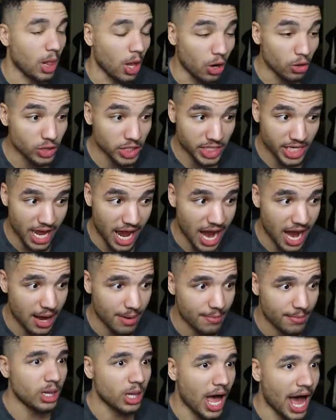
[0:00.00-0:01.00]
Close
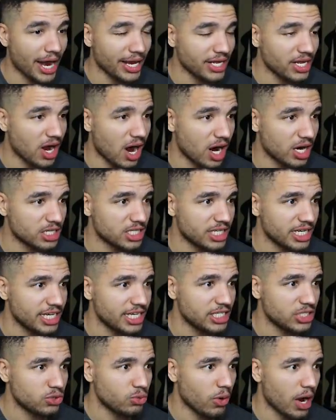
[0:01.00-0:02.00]
game. A lot of yards
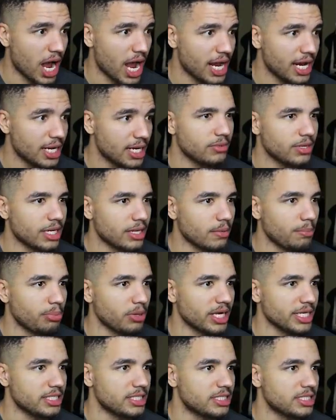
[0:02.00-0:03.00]
each way. We got the
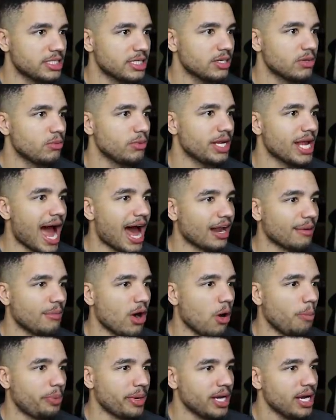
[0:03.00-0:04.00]
blitz. We got him
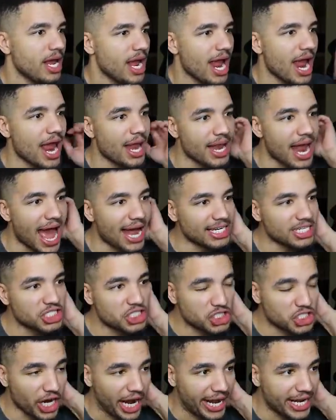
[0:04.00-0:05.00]
open, and that is
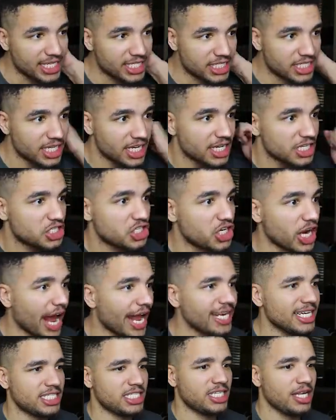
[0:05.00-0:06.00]
Chase
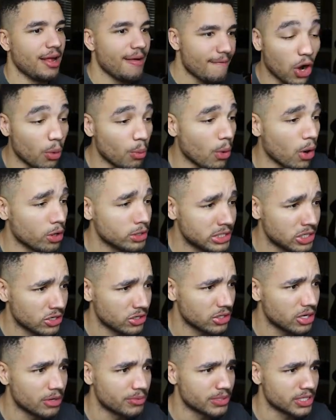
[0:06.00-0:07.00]
Chase, no more
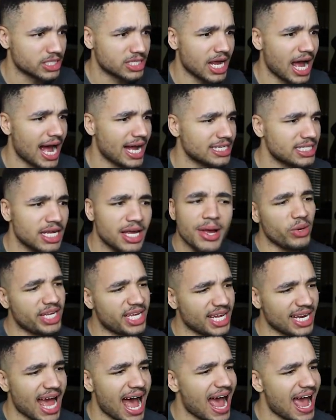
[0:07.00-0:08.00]
turnovers, guys. We
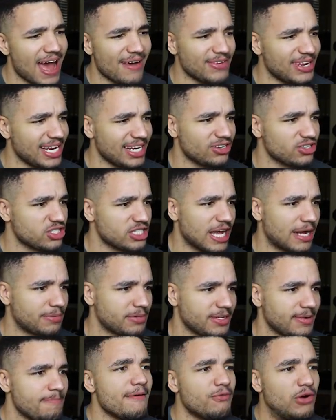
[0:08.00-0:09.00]
cannot have an
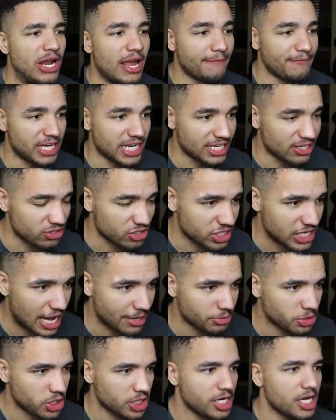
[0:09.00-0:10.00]
interception. If we have an
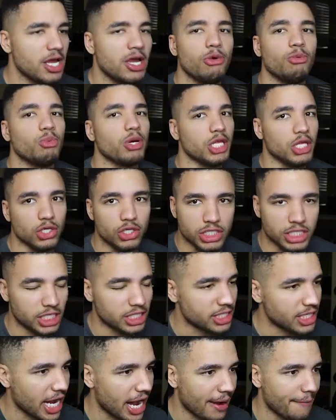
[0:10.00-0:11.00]
interception, we lose
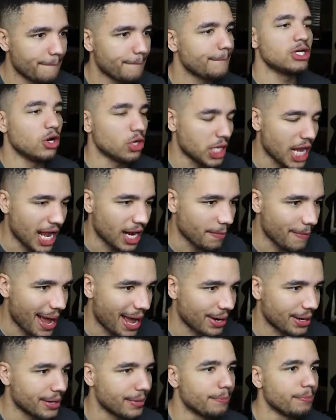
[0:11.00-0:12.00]
this game. No doubt
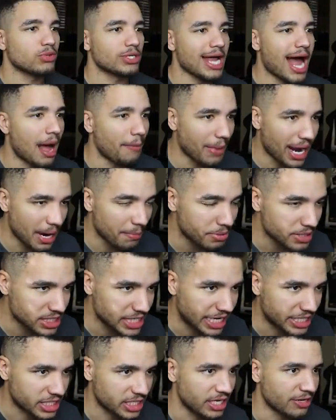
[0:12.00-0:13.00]
about it. We're down by a
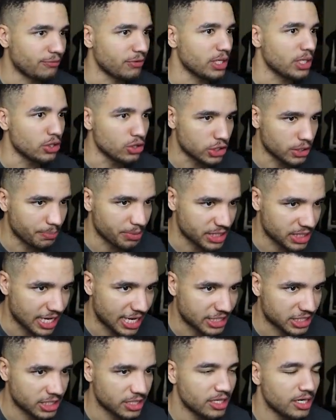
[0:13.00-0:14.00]
possession. If we lose the
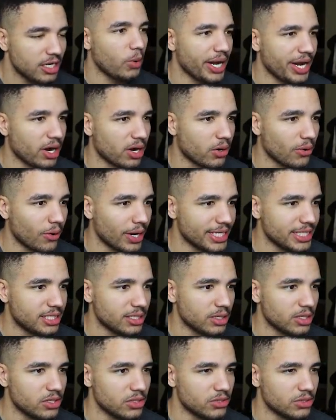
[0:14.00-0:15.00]
possession, we are going
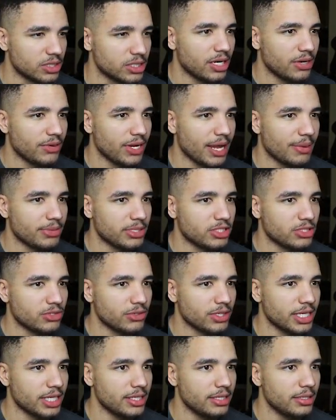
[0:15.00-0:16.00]
to lose. And we have the
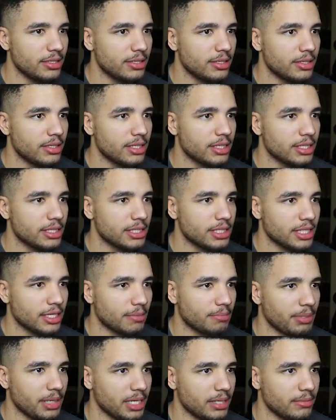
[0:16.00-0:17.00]
screen. Is he going
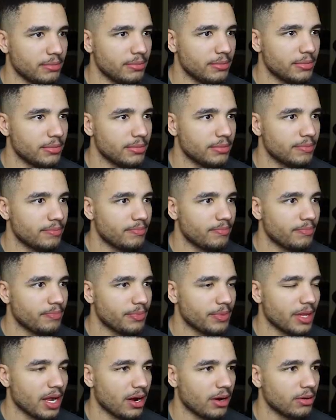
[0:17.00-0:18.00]
to beat him?
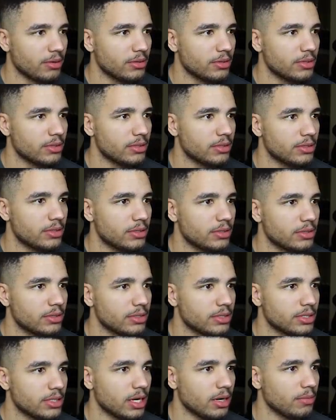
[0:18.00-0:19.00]
No.
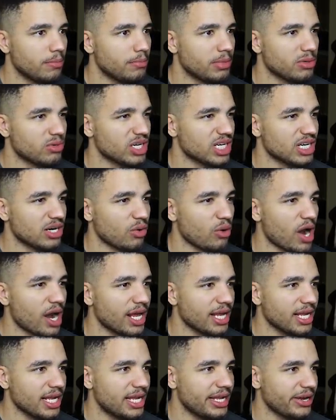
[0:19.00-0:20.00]
Nope, but we're going to run
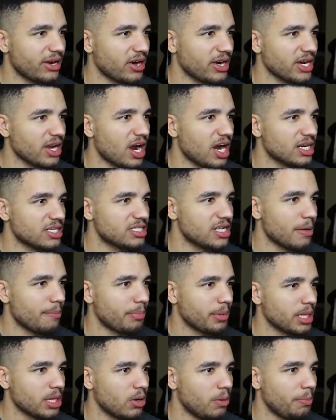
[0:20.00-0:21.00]
it, get our yards
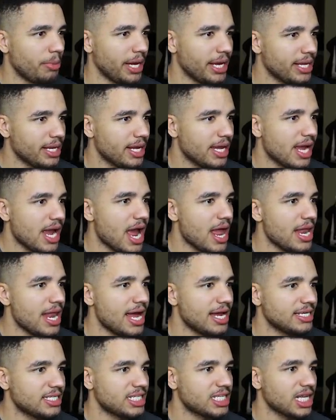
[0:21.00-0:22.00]
up a little bit, and
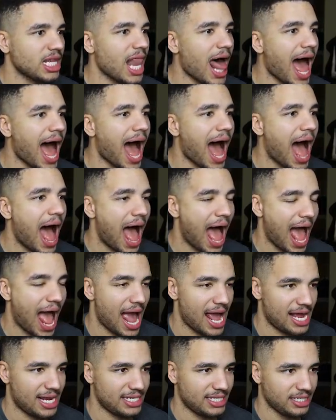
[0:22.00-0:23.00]
then slide.